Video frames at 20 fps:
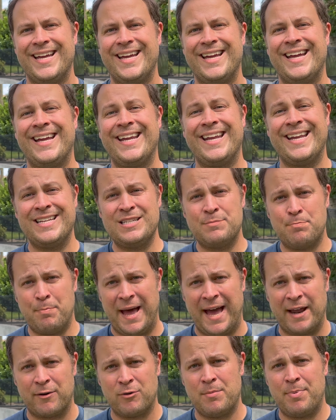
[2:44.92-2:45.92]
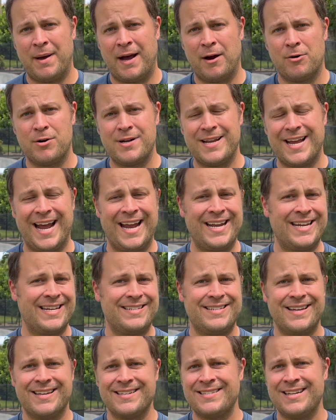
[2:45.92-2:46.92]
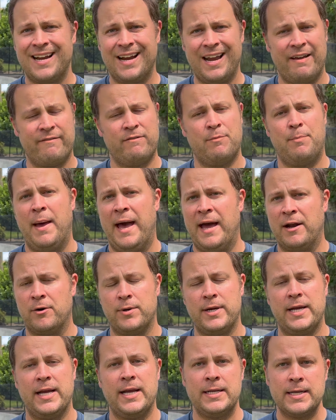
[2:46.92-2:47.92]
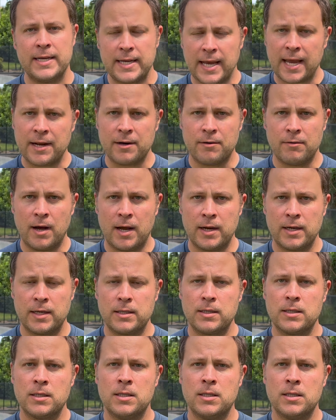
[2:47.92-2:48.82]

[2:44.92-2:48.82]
it is battery powered and it does not have a battery indicator on it,